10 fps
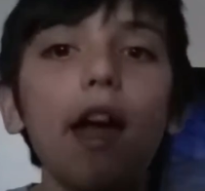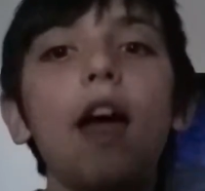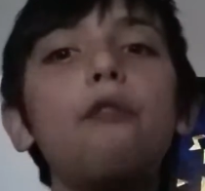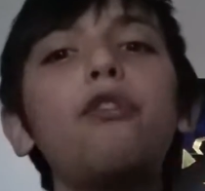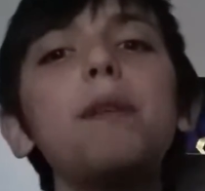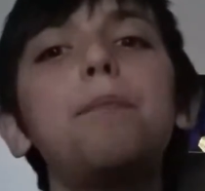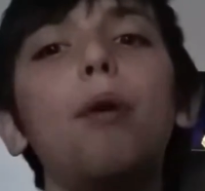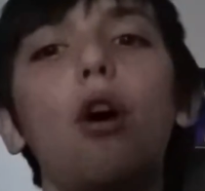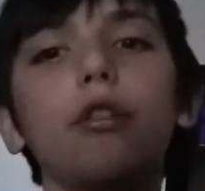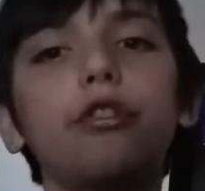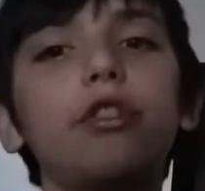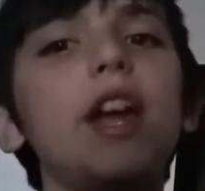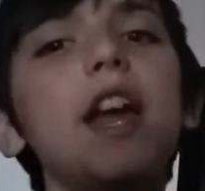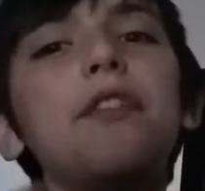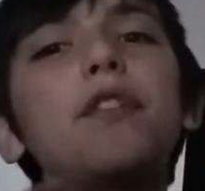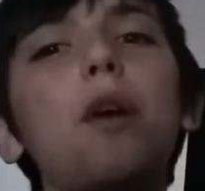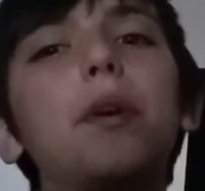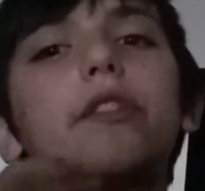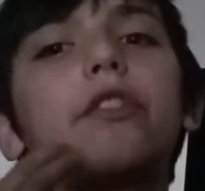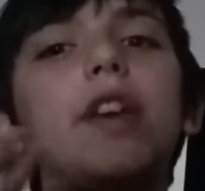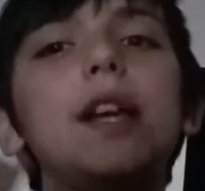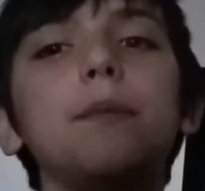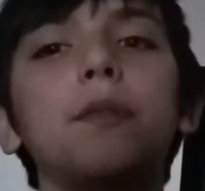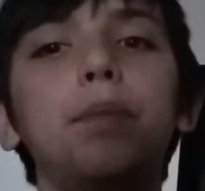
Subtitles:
Every boss, even though it seems